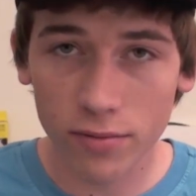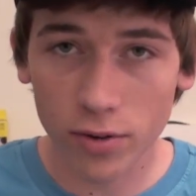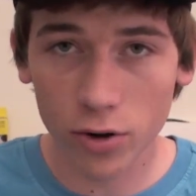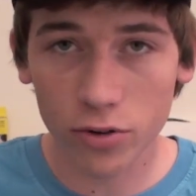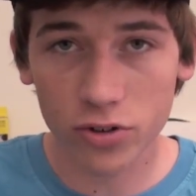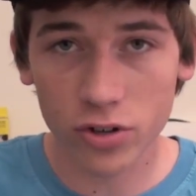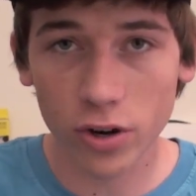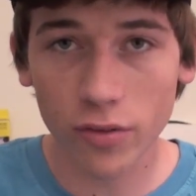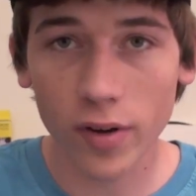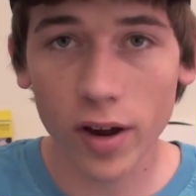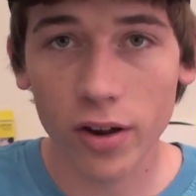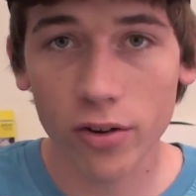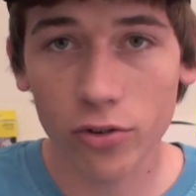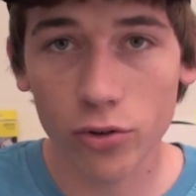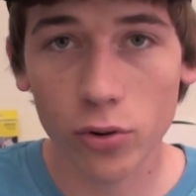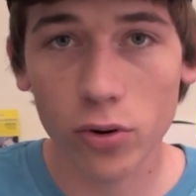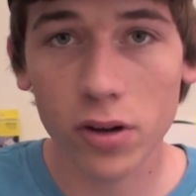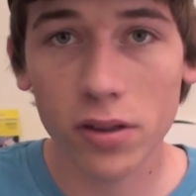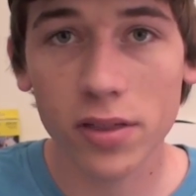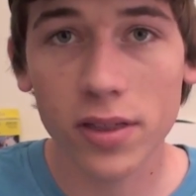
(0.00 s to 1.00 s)
version of
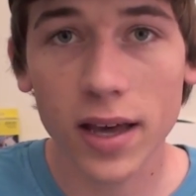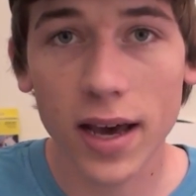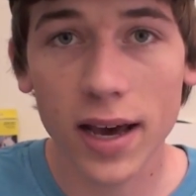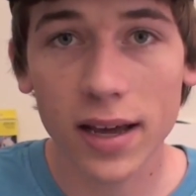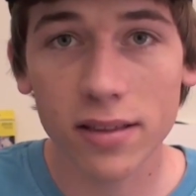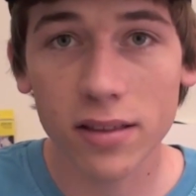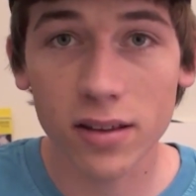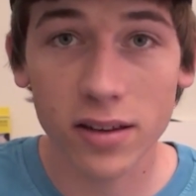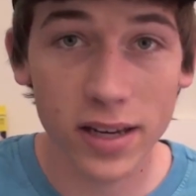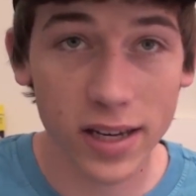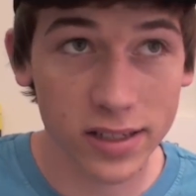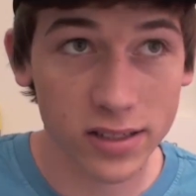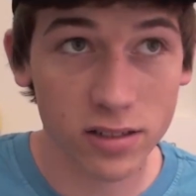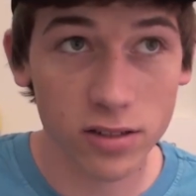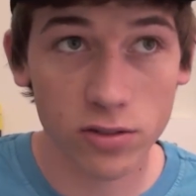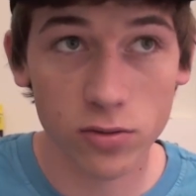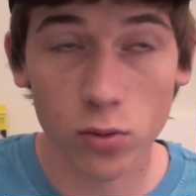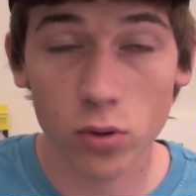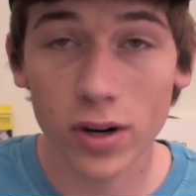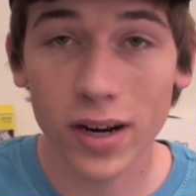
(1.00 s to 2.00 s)
Android that the
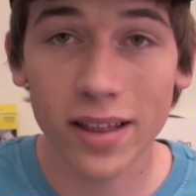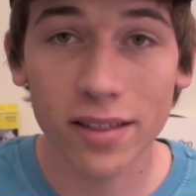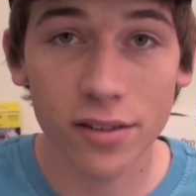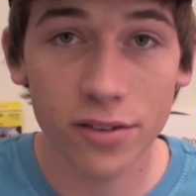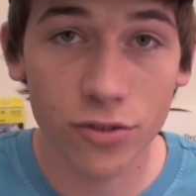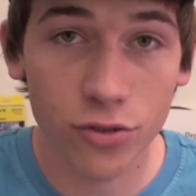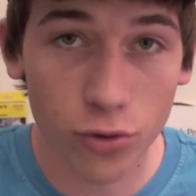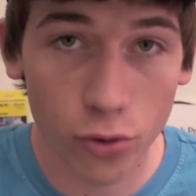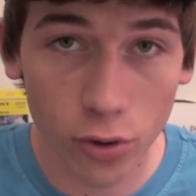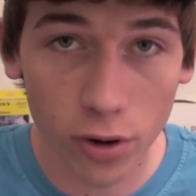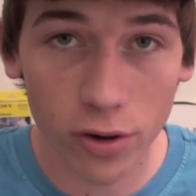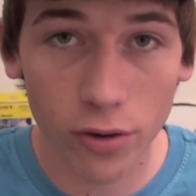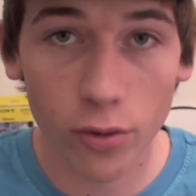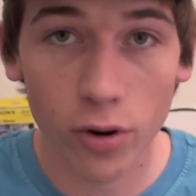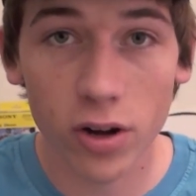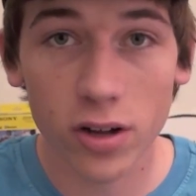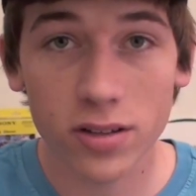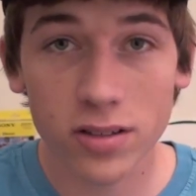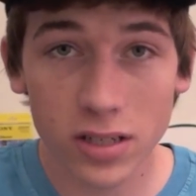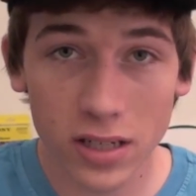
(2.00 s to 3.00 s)
Nexus one and the Droid
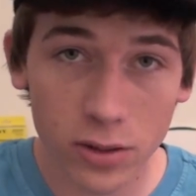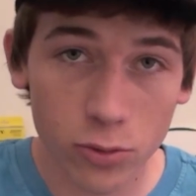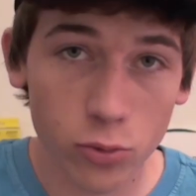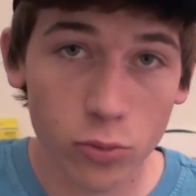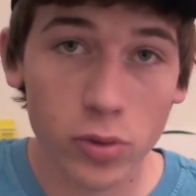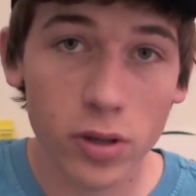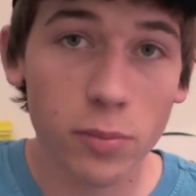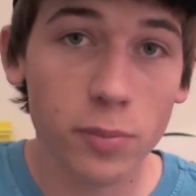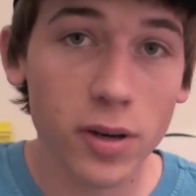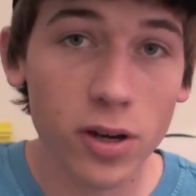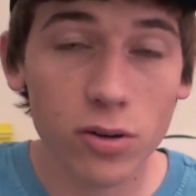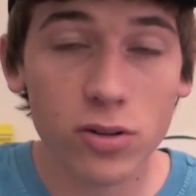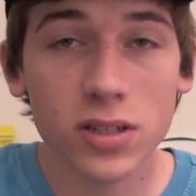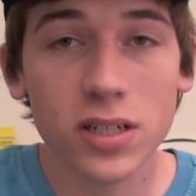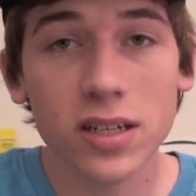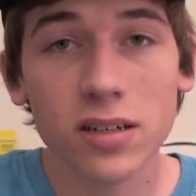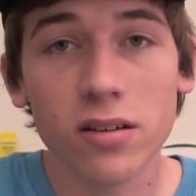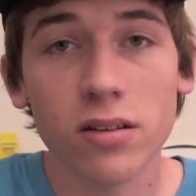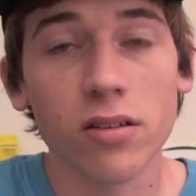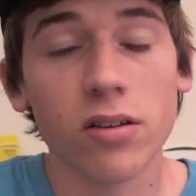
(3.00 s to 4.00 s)
runs, and it will be
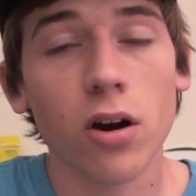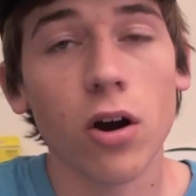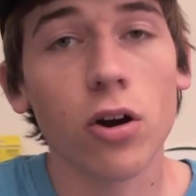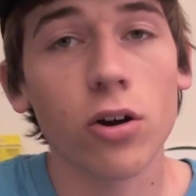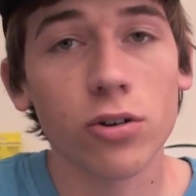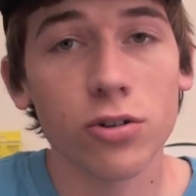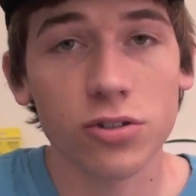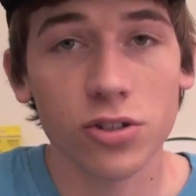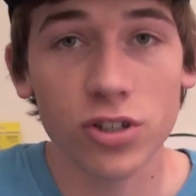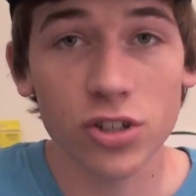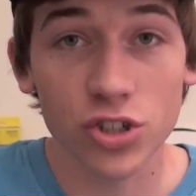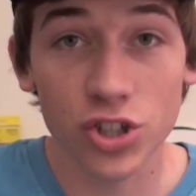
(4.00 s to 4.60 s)
built into the car's